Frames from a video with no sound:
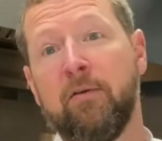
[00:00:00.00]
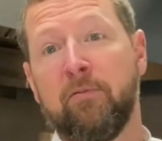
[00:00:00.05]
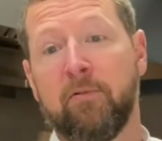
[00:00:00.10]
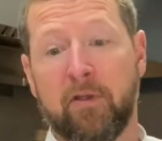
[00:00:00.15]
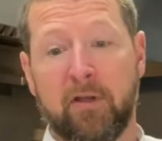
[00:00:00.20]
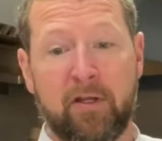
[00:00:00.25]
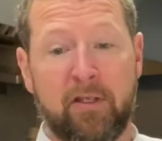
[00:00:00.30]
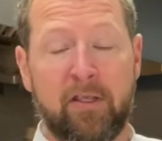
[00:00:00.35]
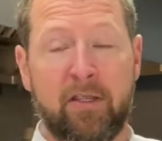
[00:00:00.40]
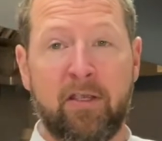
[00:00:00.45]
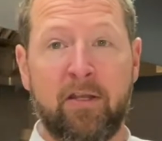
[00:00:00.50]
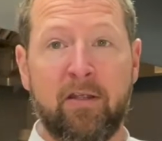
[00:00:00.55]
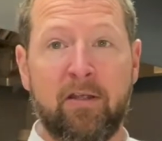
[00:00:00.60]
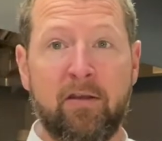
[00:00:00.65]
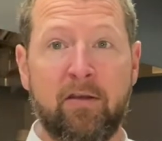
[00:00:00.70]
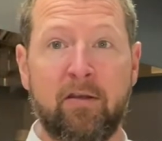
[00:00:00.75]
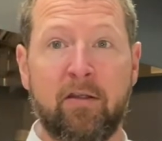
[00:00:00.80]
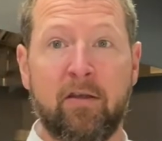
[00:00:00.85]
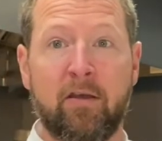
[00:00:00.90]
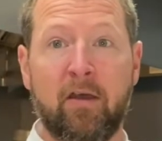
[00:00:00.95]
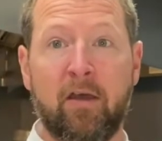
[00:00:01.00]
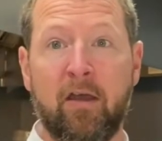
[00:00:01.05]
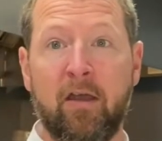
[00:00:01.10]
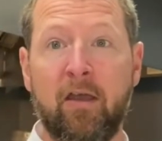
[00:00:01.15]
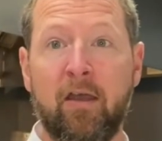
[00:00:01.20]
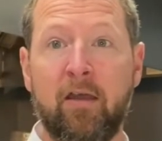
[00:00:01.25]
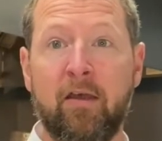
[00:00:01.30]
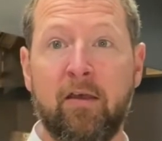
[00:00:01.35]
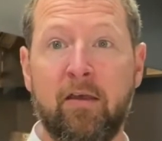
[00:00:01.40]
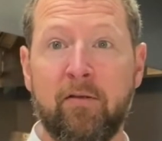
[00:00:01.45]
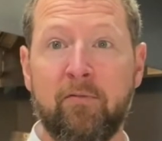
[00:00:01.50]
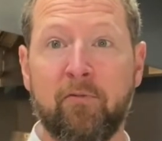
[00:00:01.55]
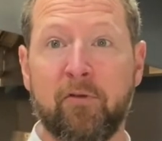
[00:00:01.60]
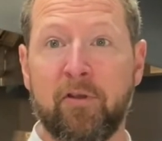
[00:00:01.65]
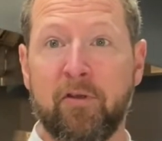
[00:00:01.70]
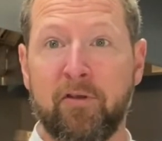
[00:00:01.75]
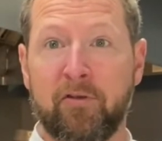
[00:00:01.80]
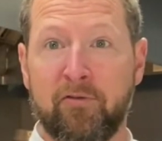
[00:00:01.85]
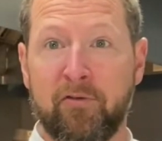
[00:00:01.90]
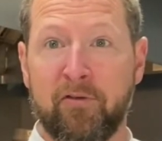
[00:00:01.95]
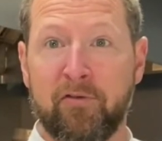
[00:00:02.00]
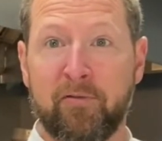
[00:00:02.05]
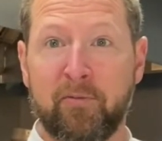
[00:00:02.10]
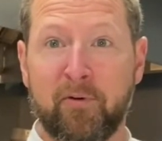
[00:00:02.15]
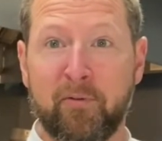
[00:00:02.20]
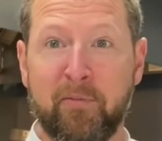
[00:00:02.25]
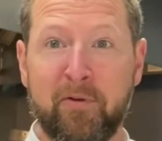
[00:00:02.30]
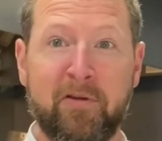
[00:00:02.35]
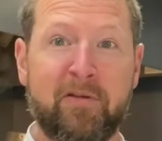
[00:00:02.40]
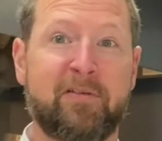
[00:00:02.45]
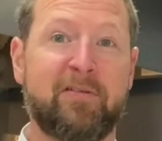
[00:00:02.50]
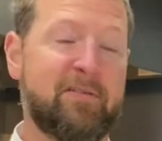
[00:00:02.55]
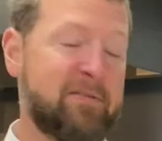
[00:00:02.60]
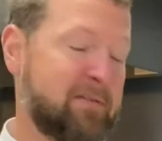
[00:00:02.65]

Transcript: We're gonna eat it, and we're gonna drink some more beer.